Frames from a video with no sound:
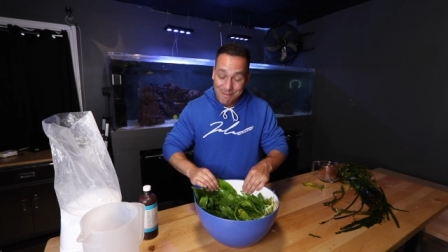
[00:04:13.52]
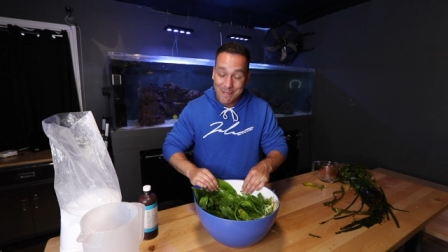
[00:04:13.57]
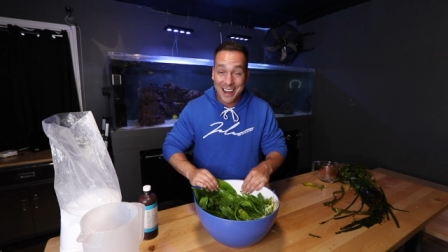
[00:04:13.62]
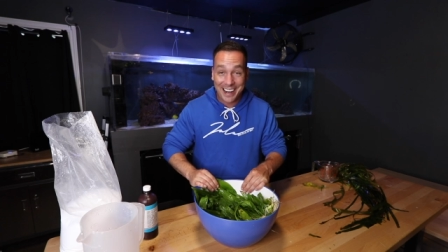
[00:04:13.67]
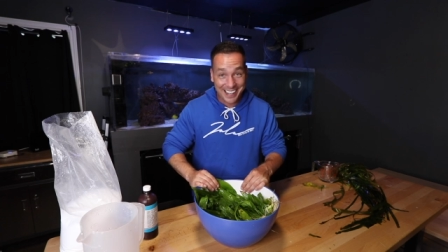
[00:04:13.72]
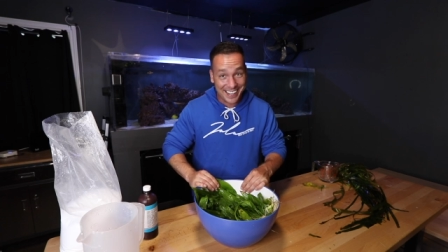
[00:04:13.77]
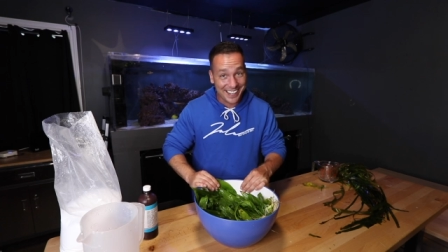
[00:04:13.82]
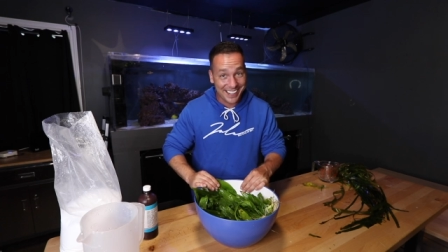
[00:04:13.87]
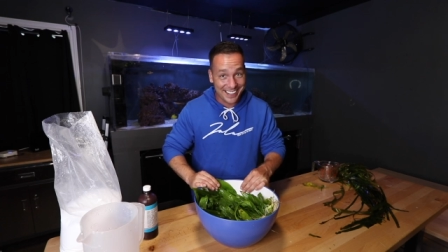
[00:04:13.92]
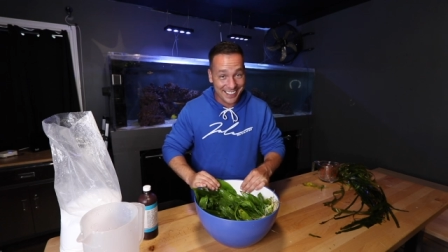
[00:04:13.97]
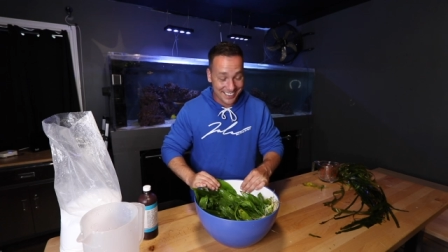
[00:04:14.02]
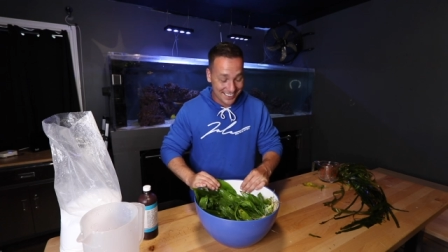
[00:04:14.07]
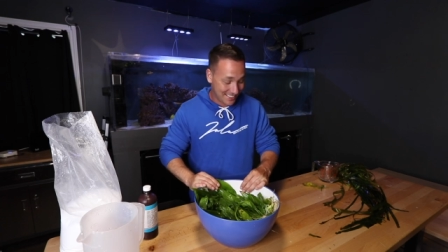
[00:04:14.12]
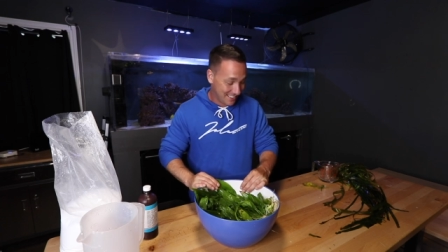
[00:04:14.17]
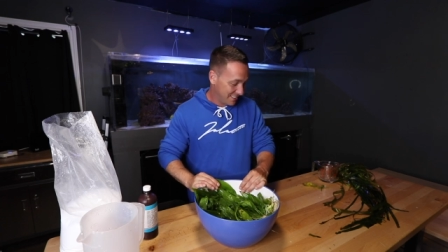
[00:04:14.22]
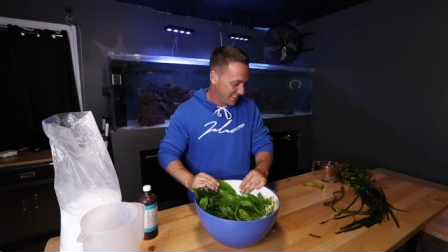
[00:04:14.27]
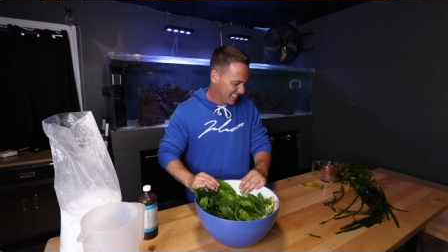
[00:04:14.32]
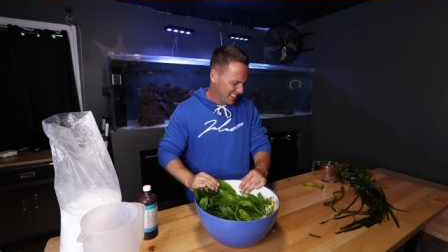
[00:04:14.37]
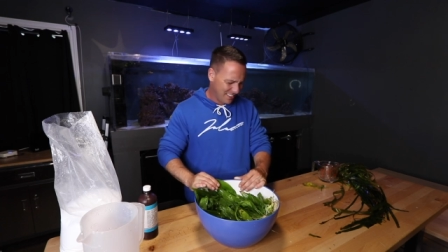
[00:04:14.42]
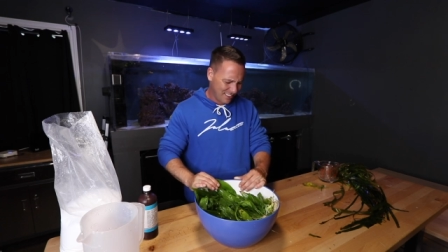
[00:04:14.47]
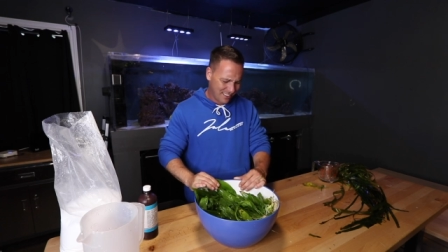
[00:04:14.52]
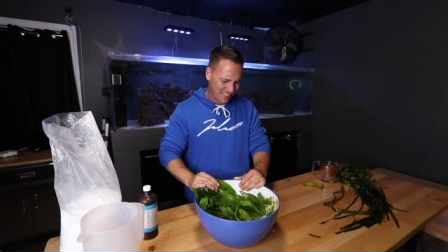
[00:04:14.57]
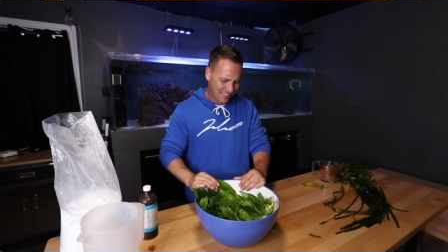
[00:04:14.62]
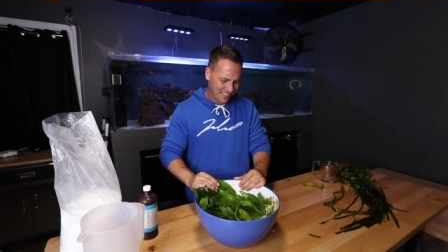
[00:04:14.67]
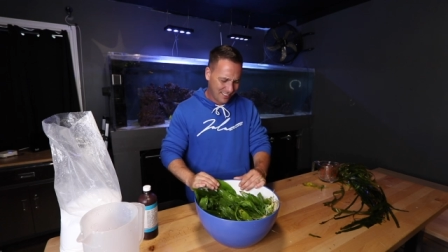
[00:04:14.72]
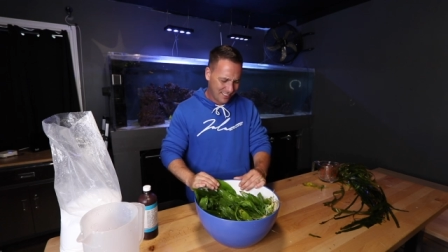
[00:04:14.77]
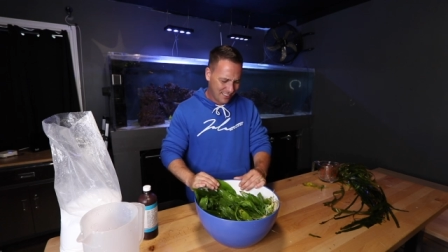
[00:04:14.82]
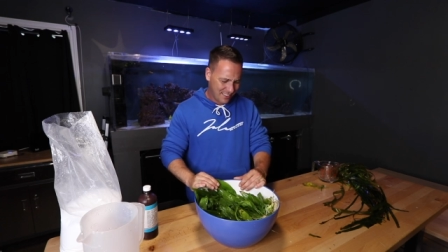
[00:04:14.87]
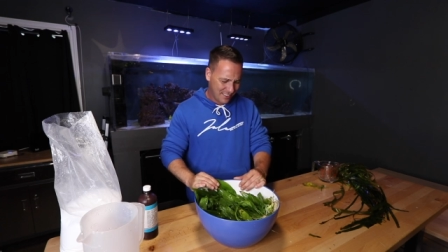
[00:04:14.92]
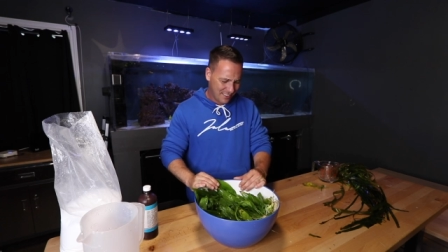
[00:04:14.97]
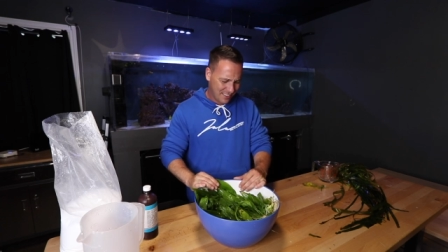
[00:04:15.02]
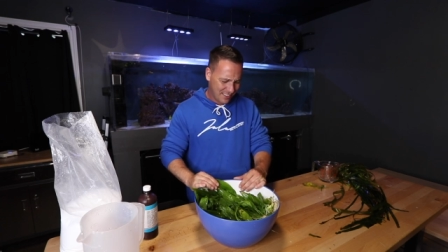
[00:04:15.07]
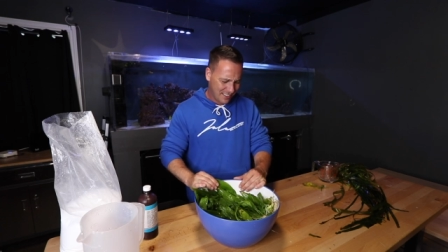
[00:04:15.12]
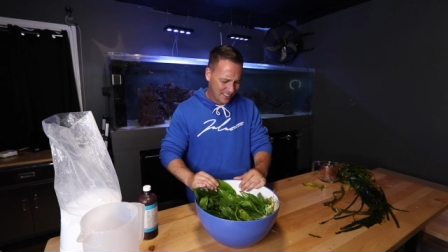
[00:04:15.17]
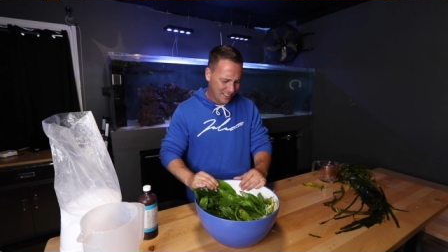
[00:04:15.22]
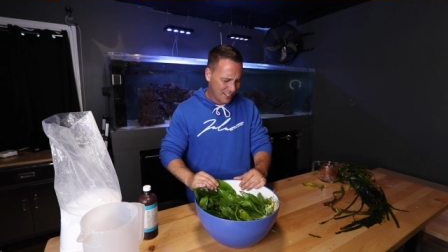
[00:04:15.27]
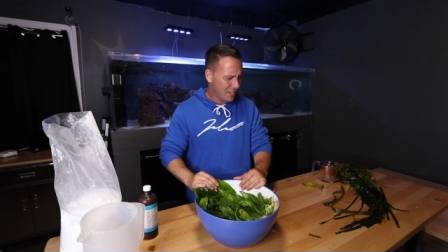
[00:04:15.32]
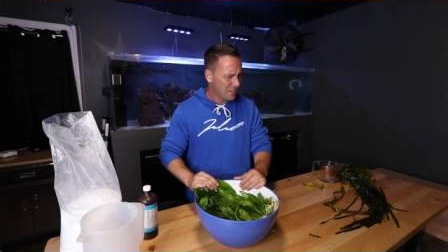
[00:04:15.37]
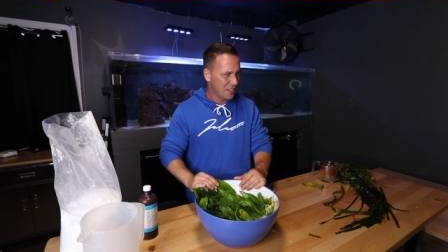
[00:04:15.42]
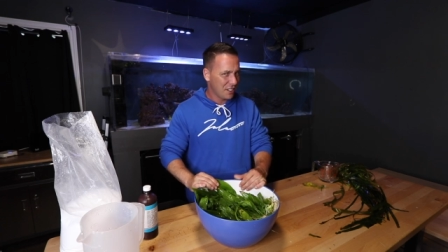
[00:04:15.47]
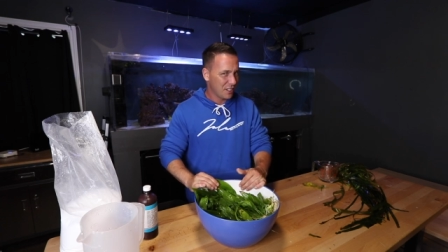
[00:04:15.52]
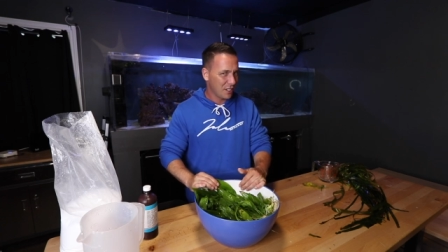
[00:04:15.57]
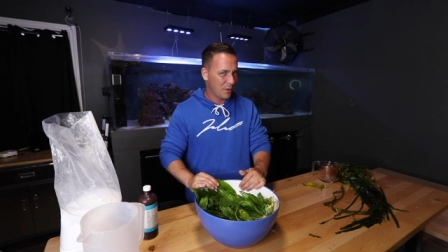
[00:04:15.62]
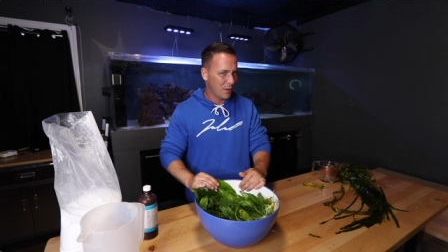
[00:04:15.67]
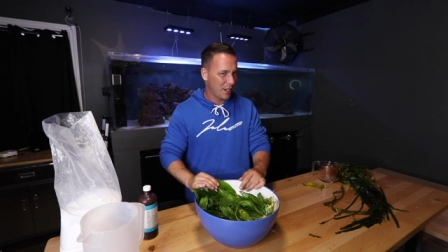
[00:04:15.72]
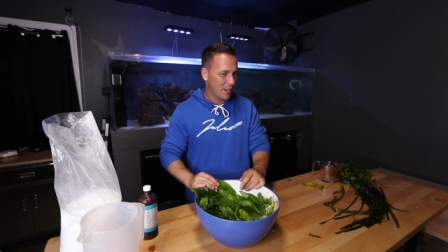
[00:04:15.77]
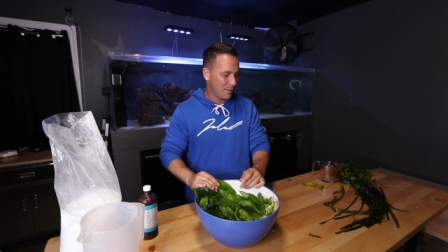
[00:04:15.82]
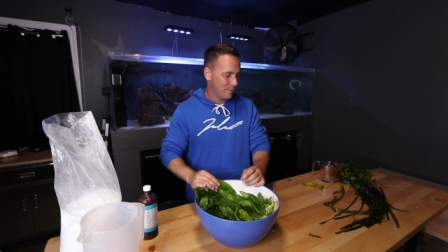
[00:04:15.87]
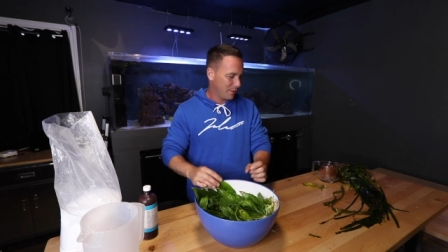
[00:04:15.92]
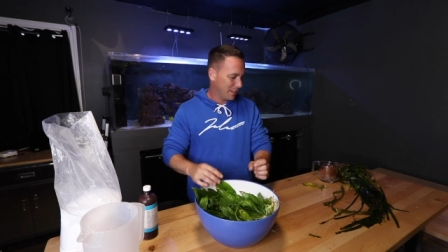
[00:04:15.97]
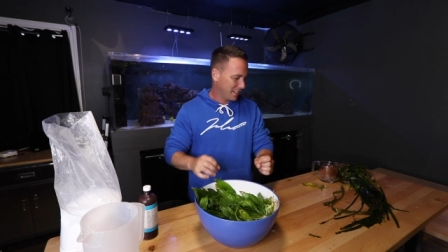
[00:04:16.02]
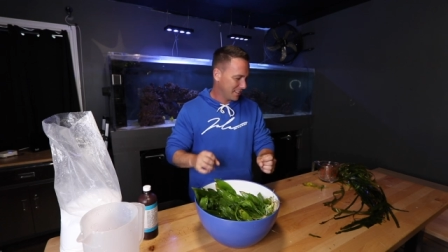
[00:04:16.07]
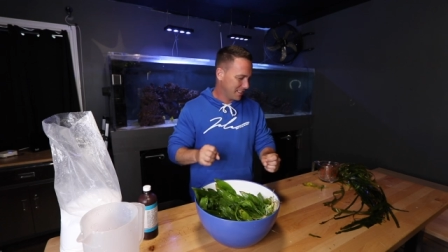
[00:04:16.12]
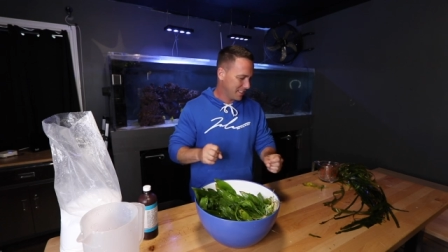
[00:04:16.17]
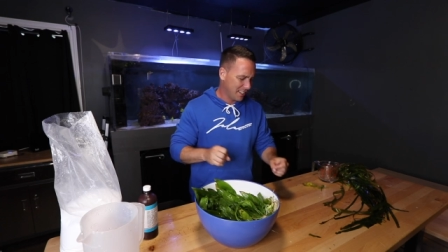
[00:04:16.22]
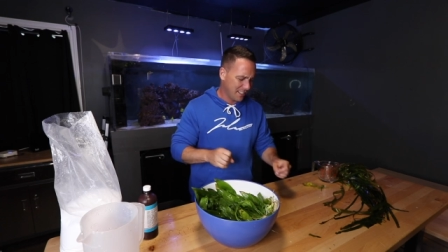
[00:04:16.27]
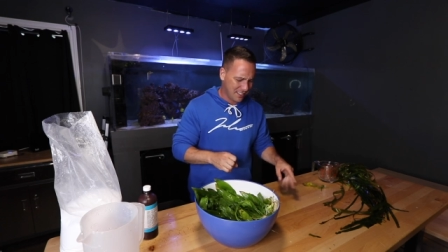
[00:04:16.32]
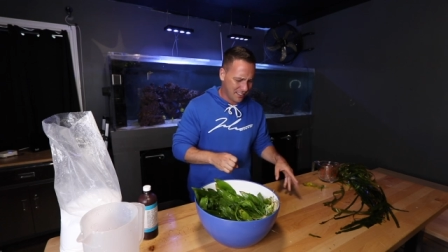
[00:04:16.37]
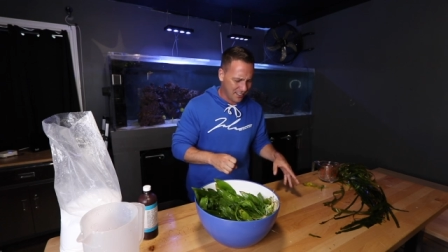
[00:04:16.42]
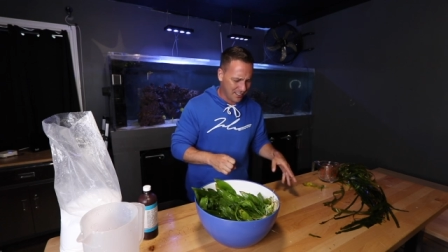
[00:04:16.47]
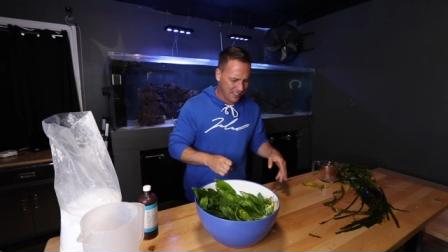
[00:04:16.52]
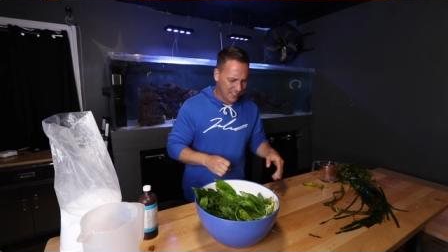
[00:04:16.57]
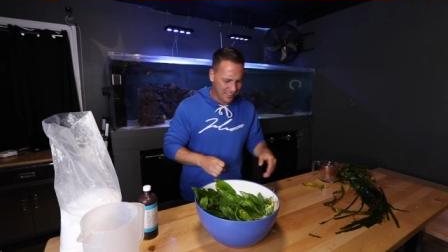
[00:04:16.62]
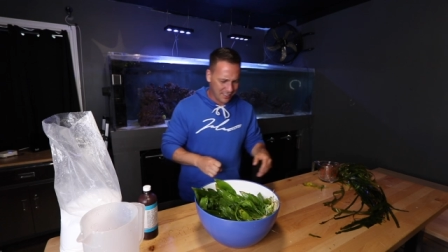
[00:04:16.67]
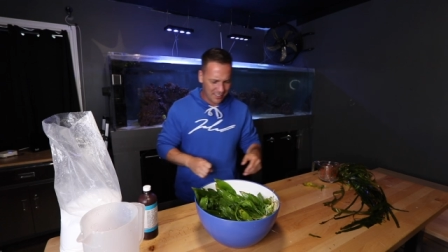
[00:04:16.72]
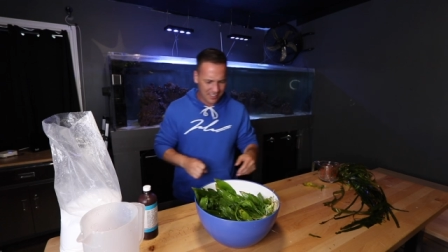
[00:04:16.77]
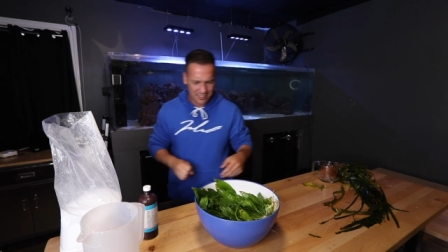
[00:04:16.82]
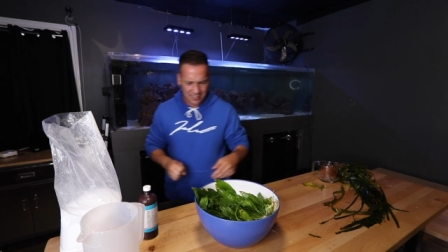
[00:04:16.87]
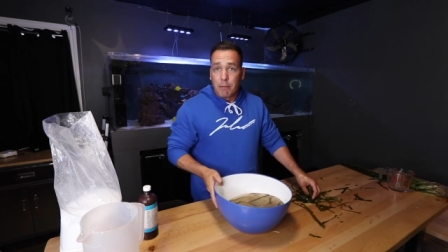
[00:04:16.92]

might eat it not all aquarium plants taste good either.